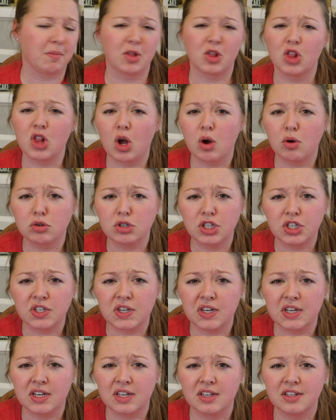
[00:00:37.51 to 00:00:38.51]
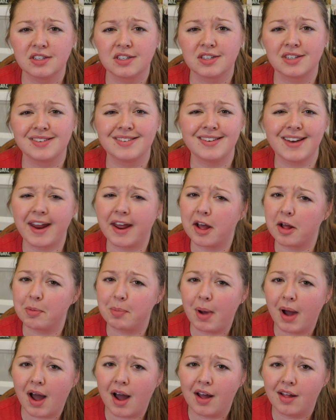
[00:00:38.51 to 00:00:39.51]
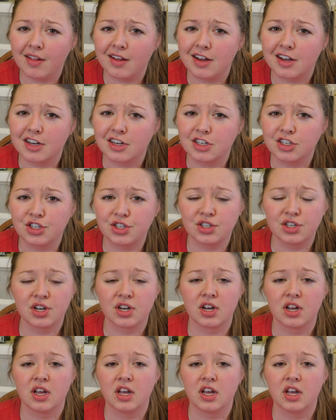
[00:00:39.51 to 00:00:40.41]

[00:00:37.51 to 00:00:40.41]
lotions, nail polish,